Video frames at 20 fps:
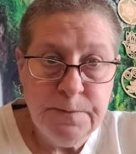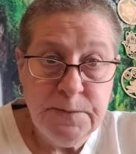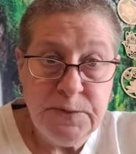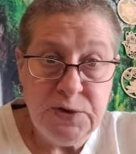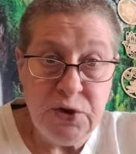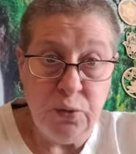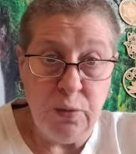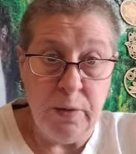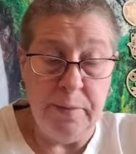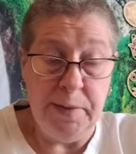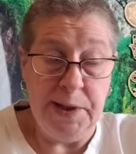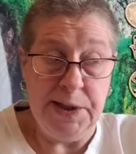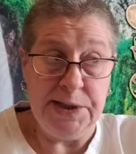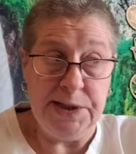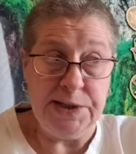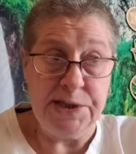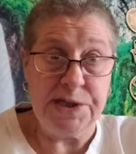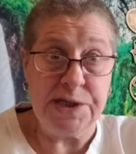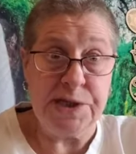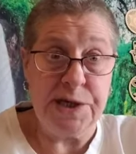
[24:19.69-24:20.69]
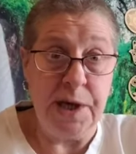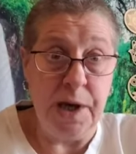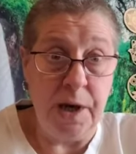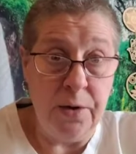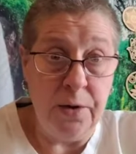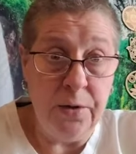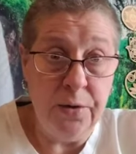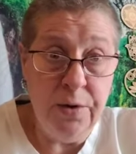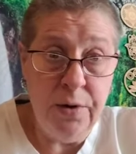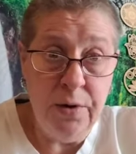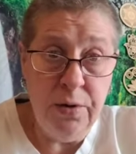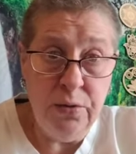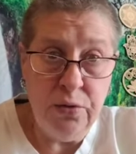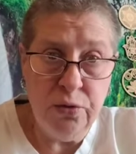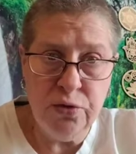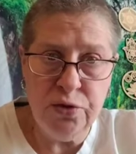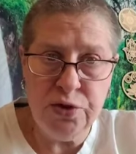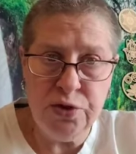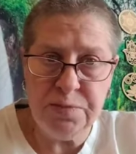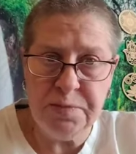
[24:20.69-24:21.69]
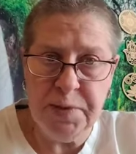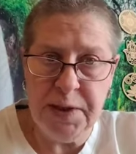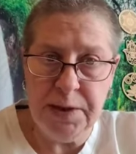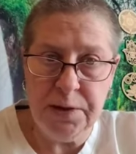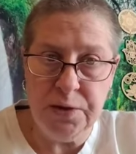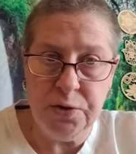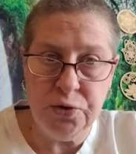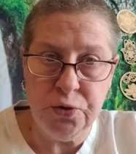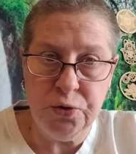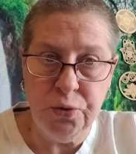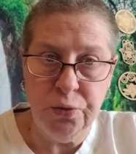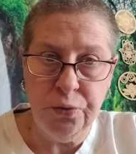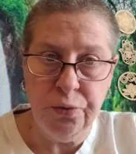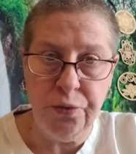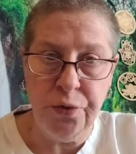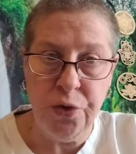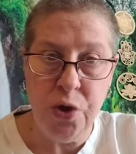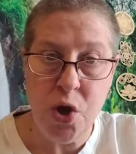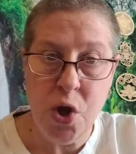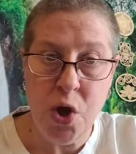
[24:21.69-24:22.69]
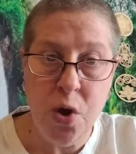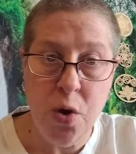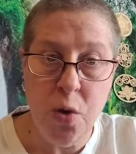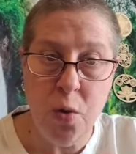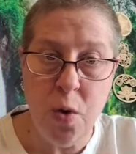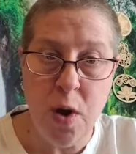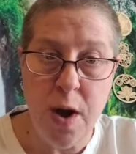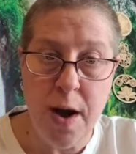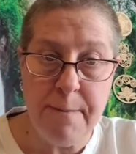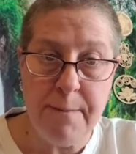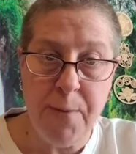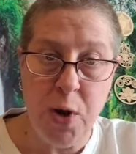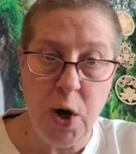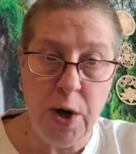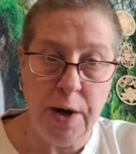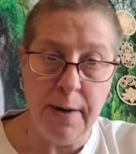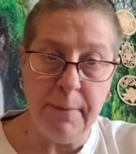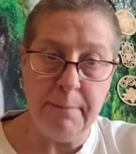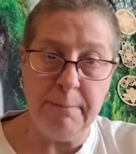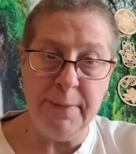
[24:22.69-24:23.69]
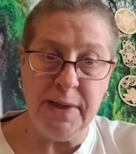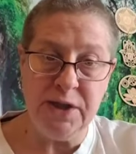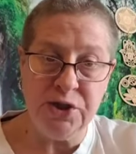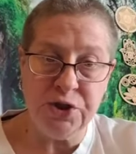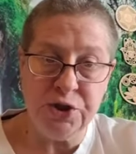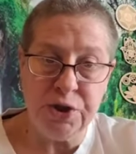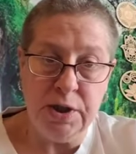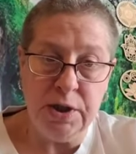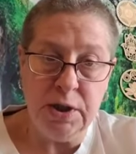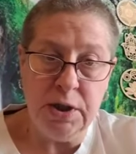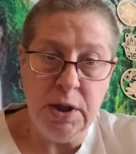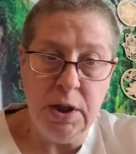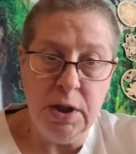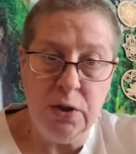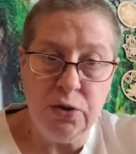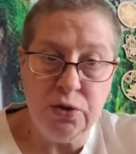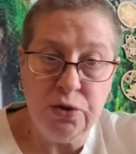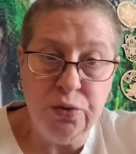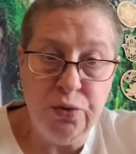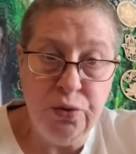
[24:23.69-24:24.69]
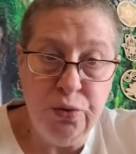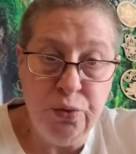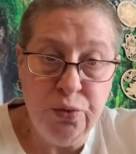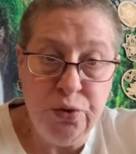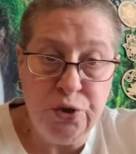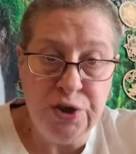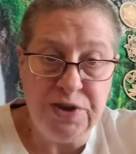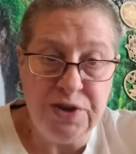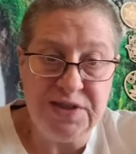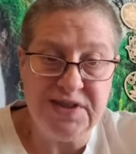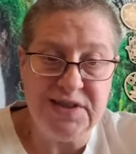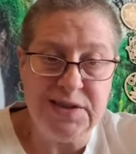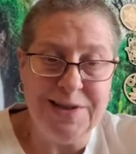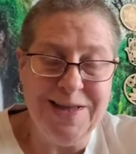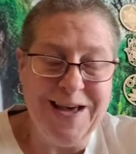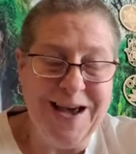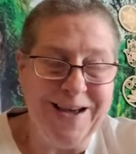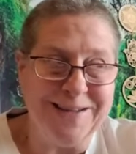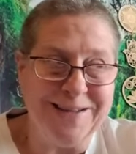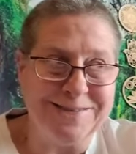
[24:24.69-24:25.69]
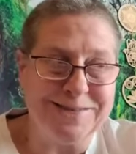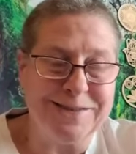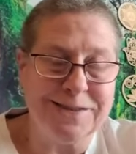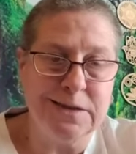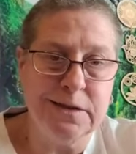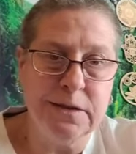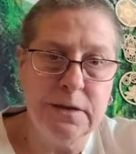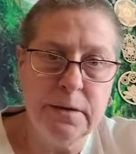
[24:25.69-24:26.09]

So am I scared to speak the truth? No, I'm on a mission to do just that.